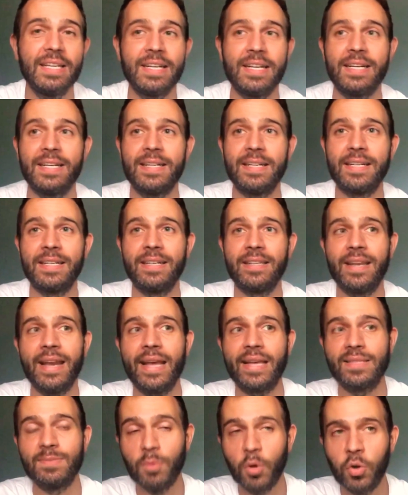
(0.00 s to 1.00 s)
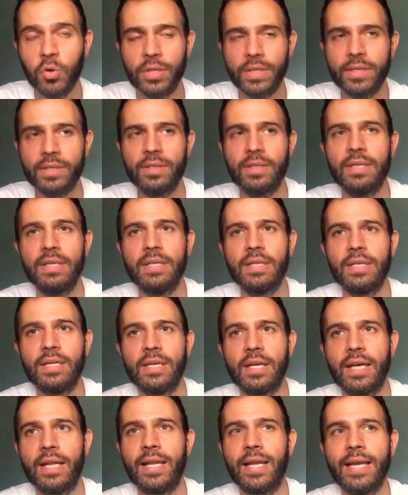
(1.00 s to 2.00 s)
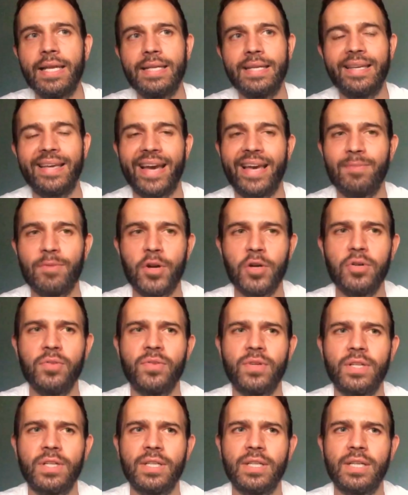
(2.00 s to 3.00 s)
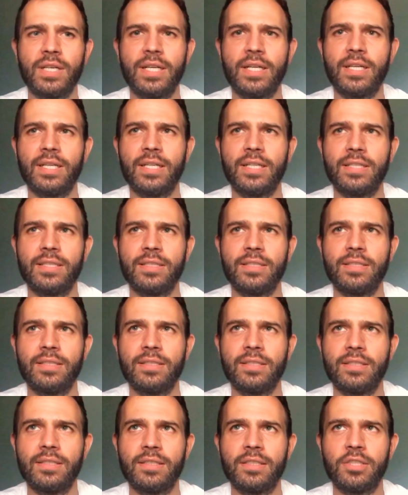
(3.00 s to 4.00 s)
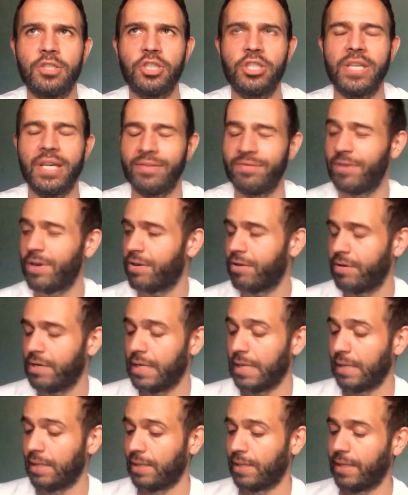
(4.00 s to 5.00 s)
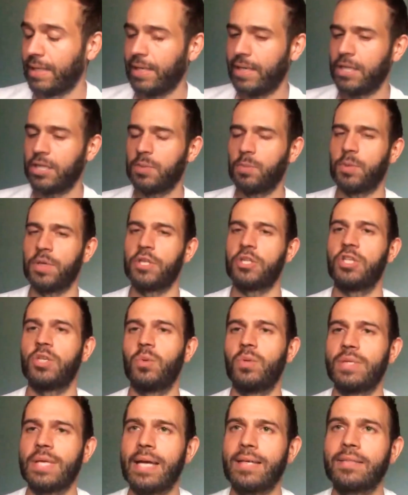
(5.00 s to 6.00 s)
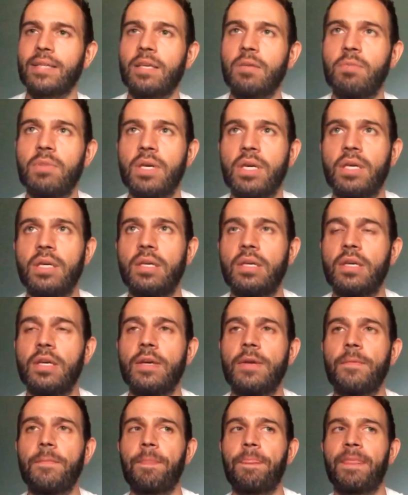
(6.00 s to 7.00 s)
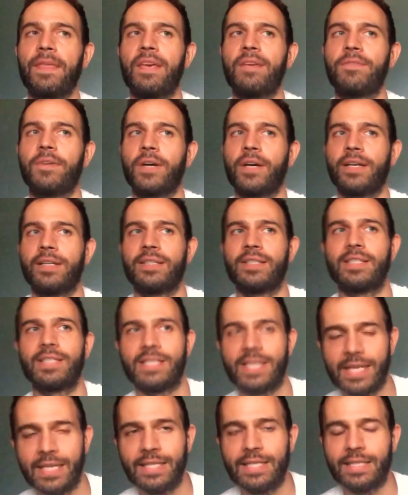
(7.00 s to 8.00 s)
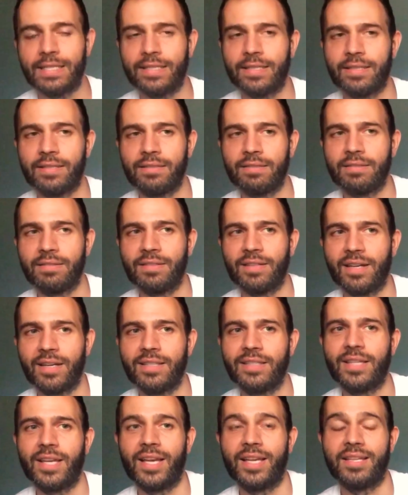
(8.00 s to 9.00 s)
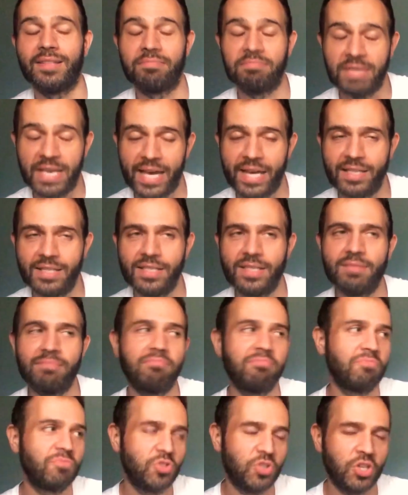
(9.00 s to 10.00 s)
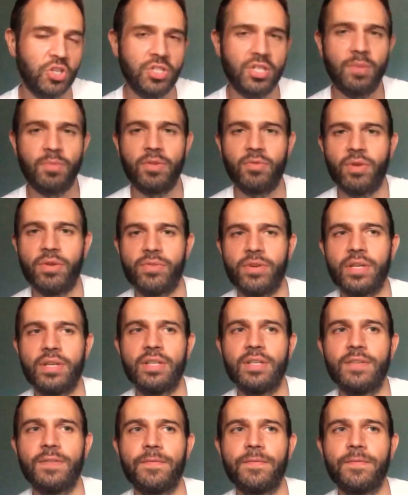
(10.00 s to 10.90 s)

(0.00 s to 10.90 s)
The next morning, a lady came over and she had very little English, but she was asking me if I had stayed here. I said yes, just up the river.